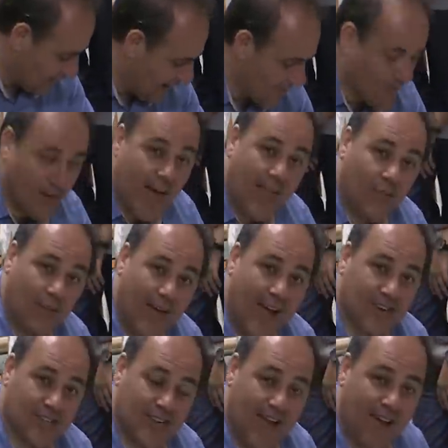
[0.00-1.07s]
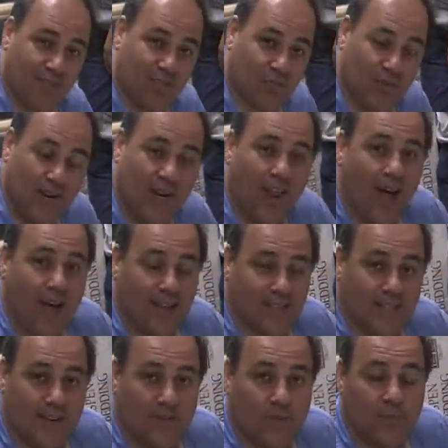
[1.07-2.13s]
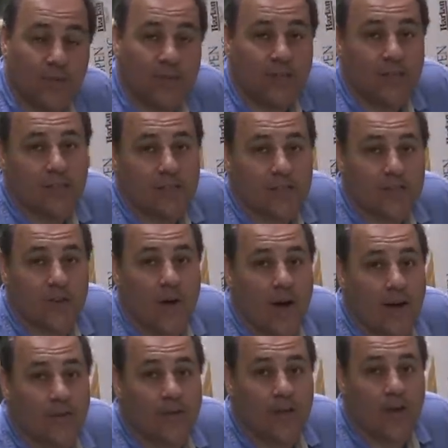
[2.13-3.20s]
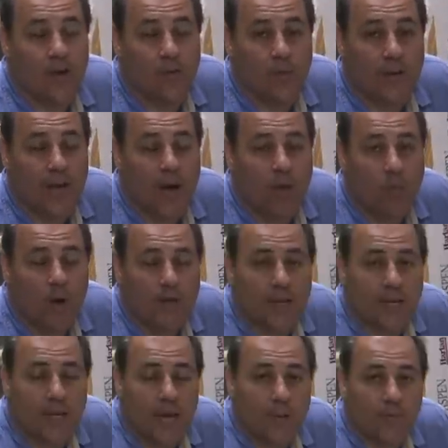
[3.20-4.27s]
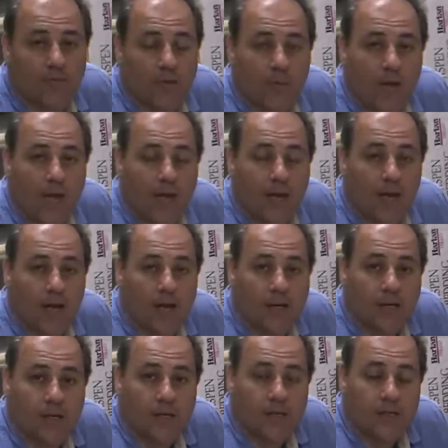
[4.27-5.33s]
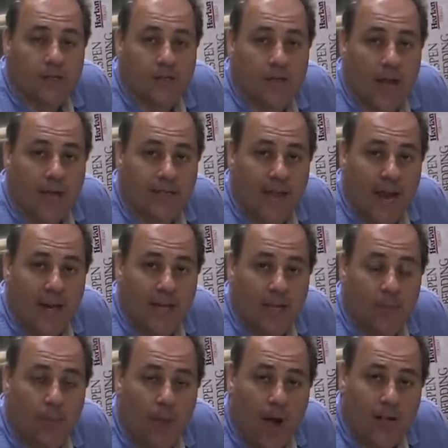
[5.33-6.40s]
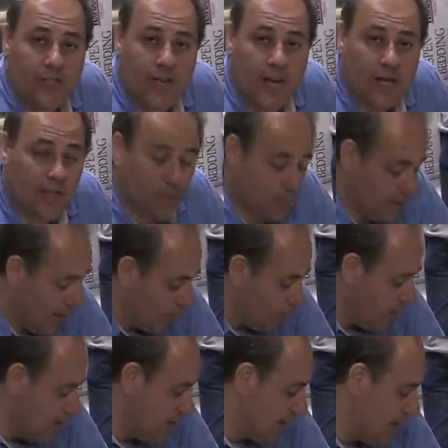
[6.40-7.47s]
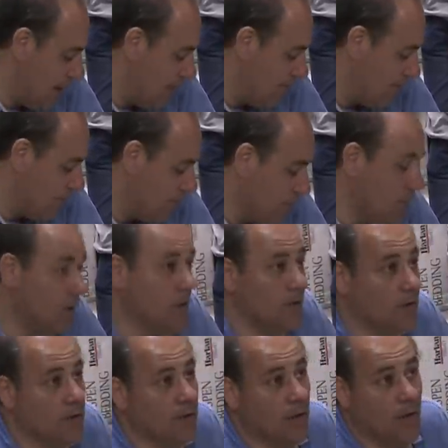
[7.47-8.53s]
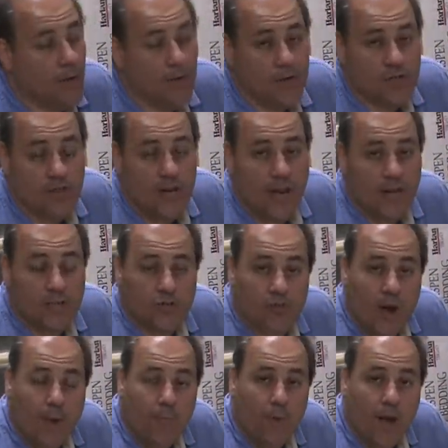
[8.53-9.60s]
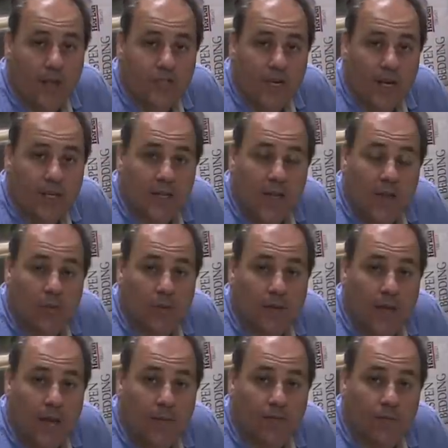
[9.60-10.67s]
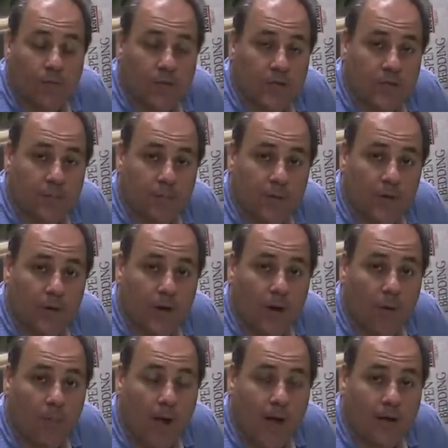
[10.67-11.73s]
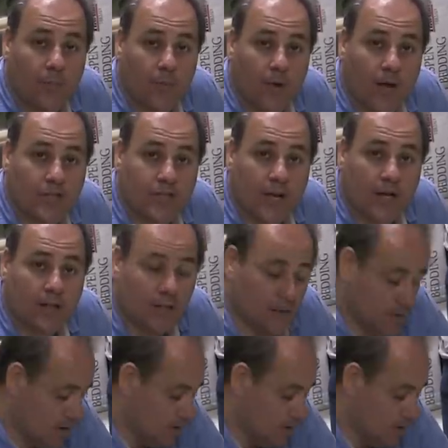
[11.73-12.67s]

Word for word: We have another, we actually have three lines of them. So I don't know. We got one that came from a uh, titanium project. We got one that came from uh, the genetic stripe project, and the other one came from just a pure albino project.